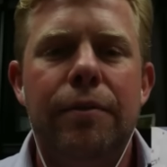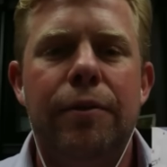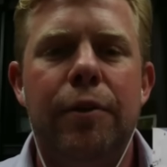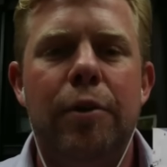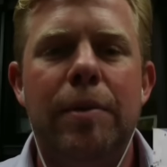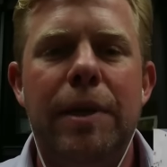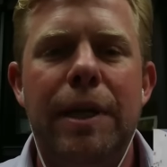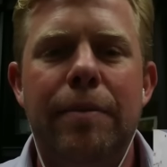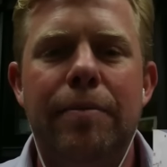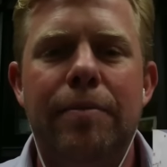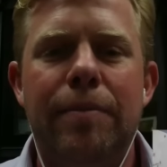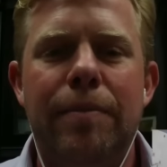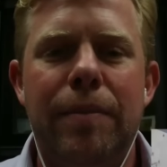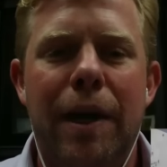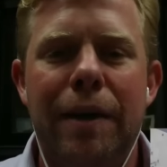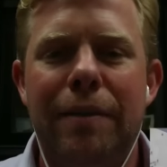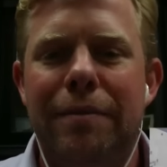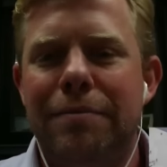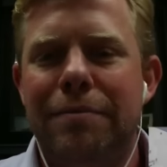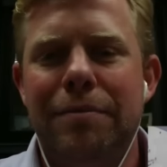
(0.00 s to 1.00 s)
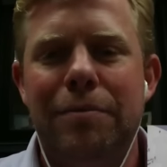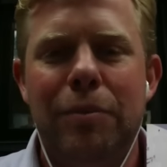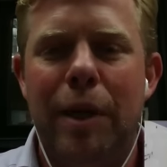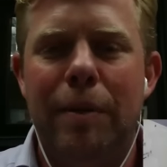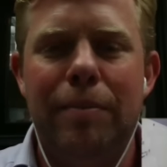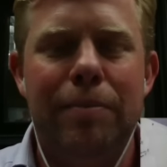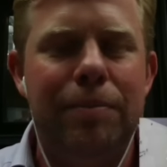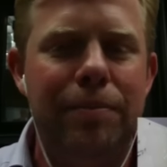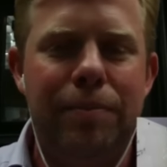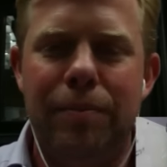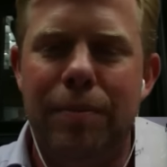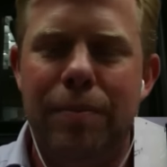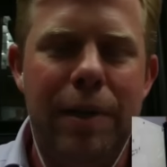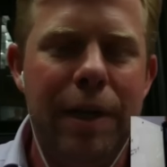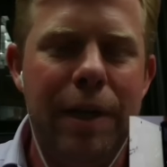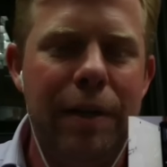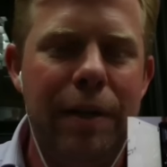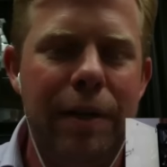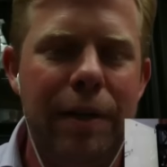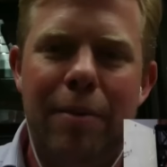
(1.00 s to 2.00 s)
for me, I read,
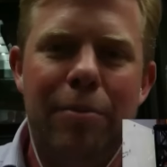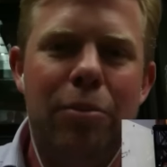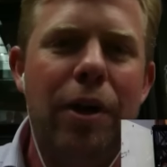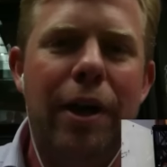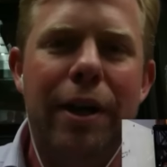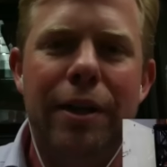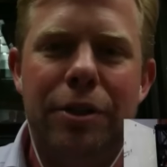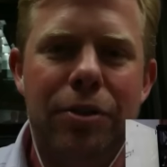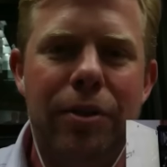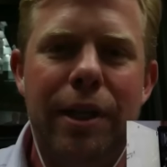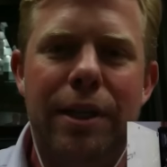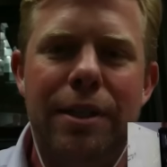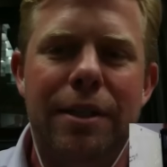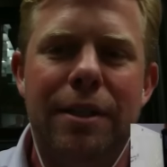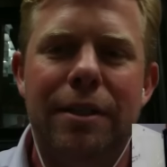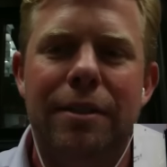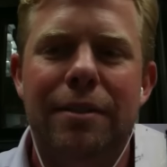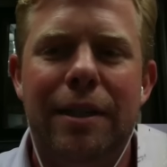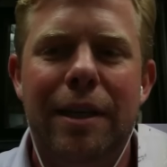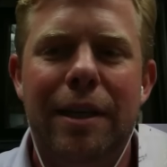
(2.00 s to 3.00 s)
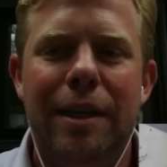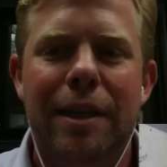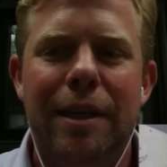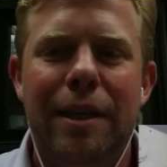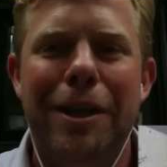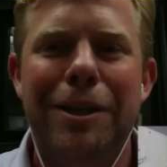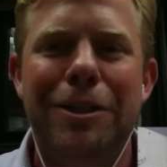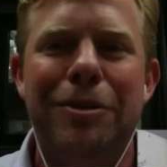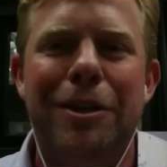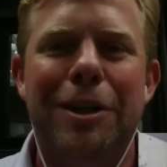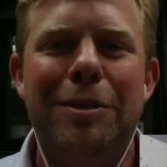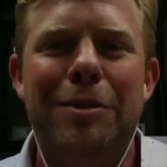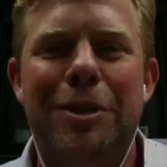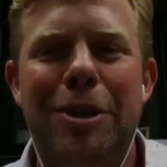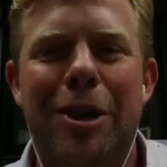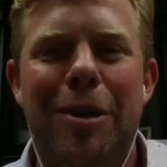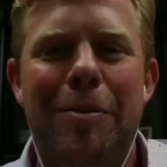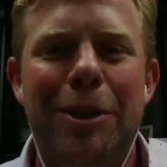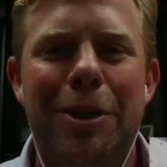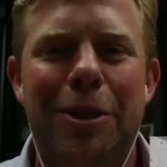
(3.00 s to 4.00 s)
big fan of Brian Tracy. And Brian
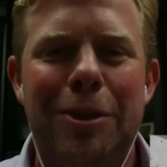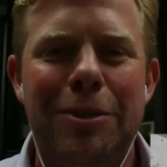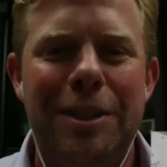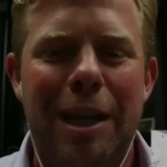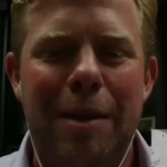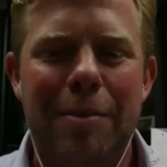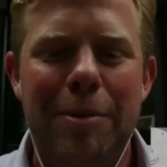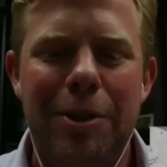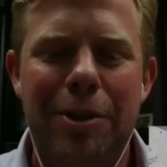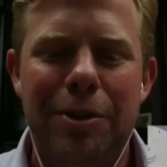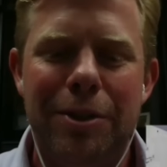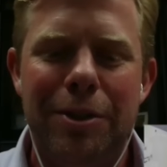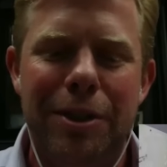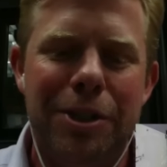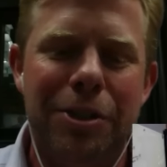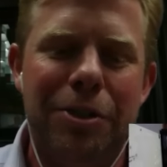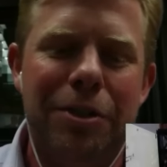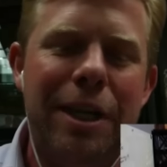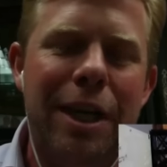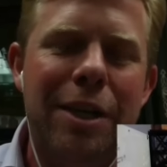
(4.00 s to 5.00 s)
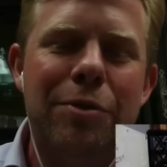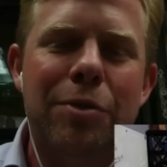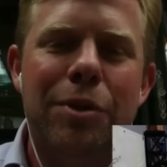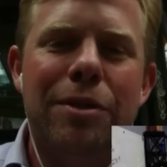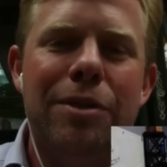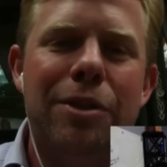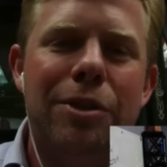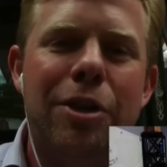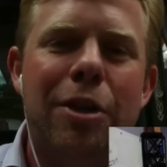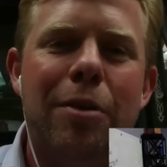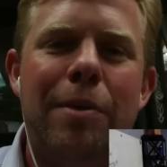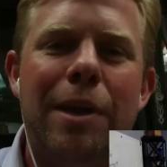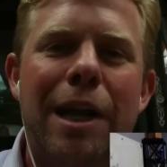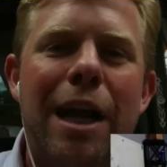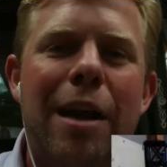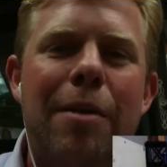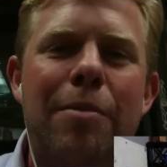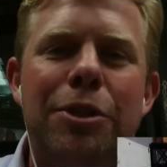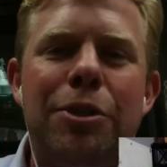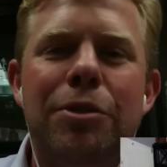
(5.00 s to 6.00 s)
Tracy taught me a long time ago is that your kids will determine
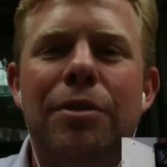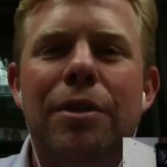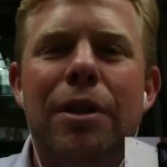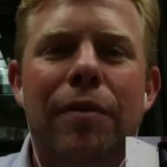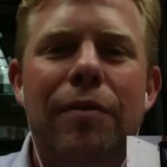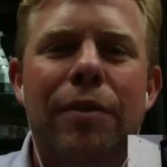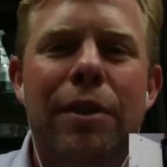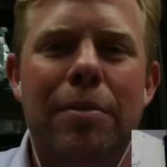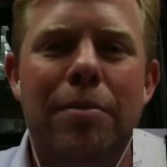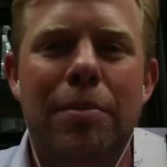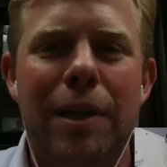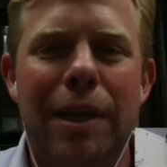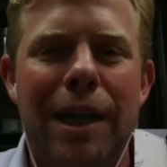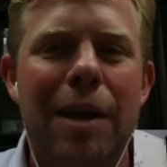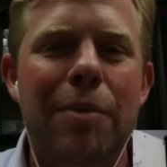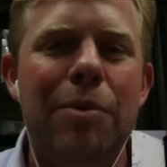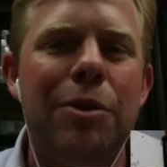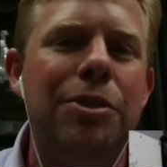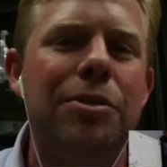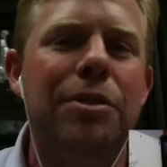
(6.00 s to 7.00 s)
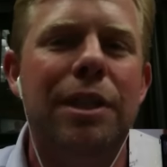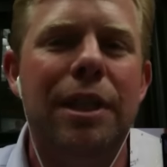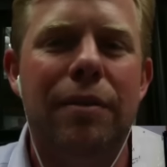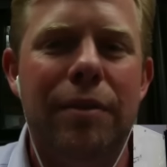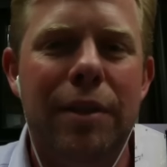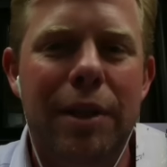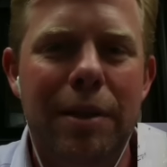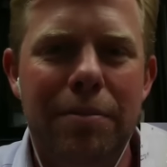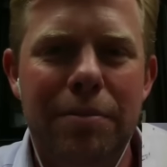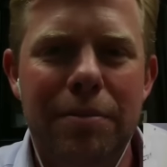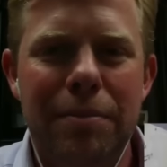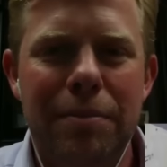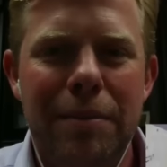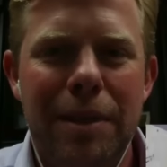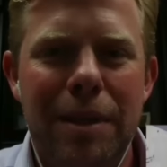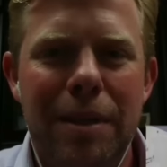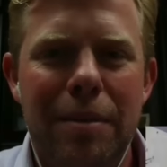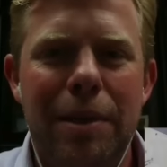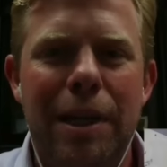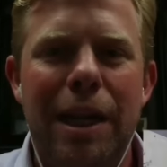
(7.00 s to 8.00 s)
how much you love them by not what you give them,
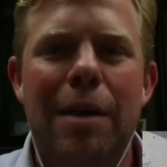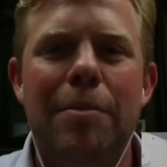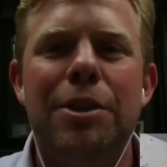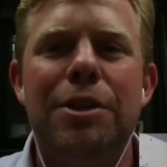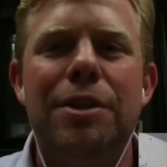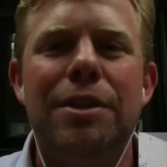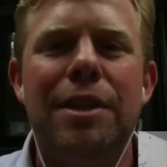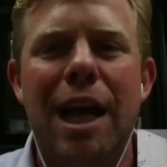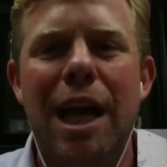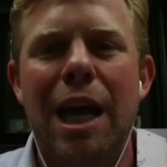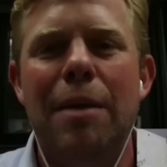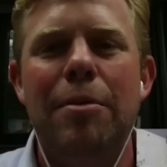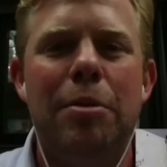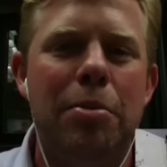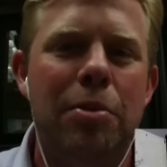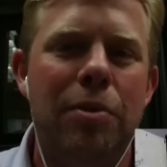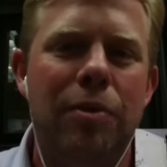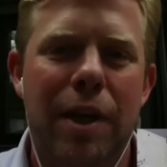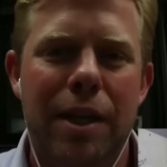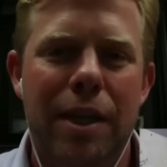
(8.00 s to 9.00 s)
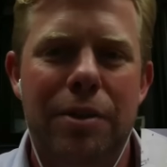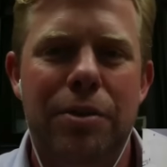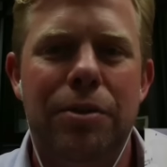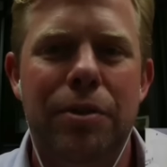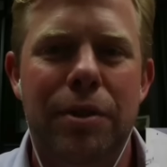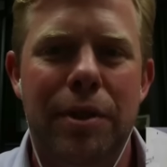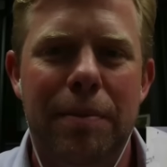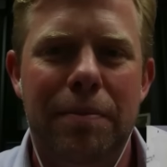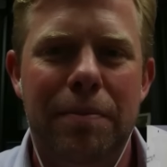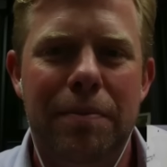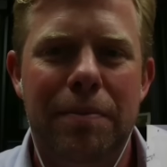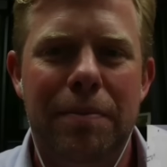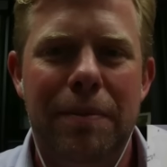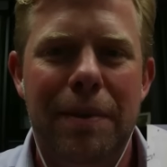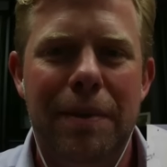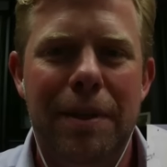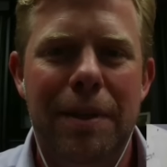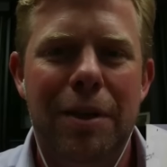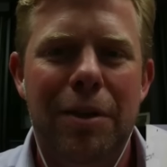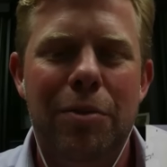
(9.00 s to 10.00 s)
but how much time you provide to them.
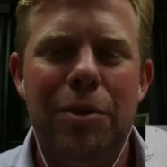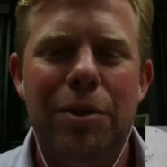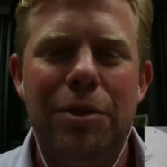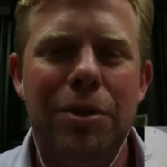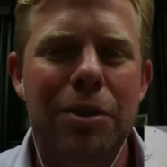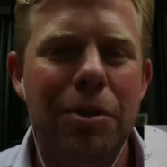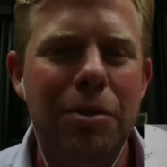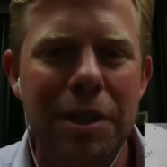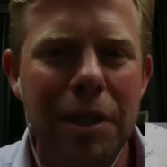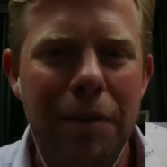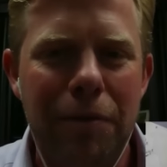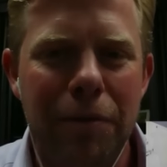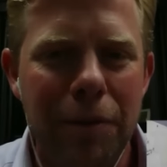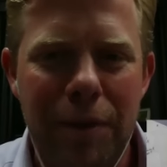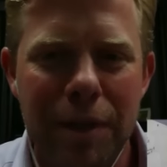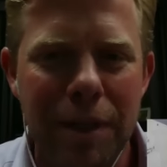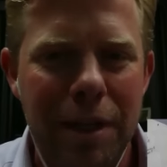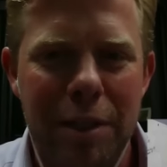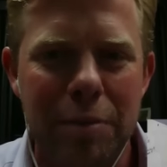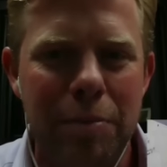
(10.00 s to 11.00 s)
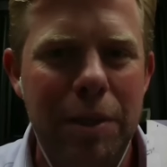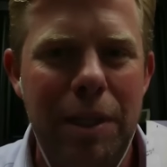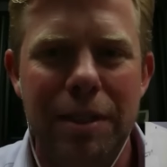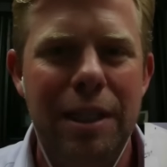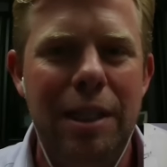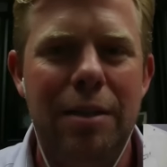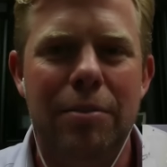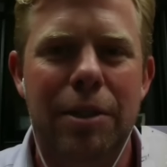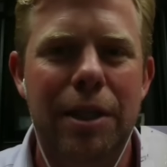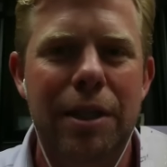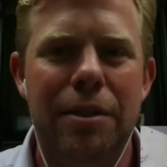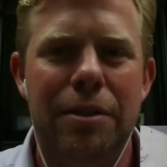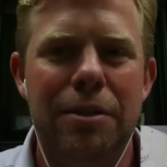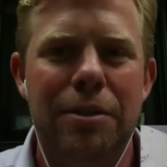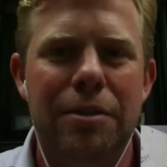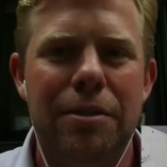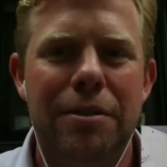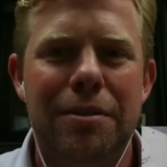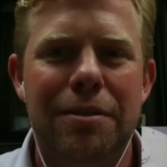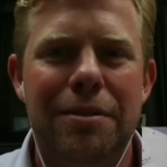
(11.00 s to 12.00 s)
Well, it's no different than us being team
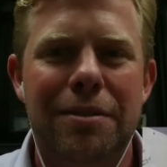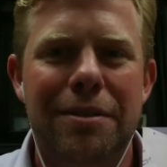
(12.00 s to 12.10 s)
leaders.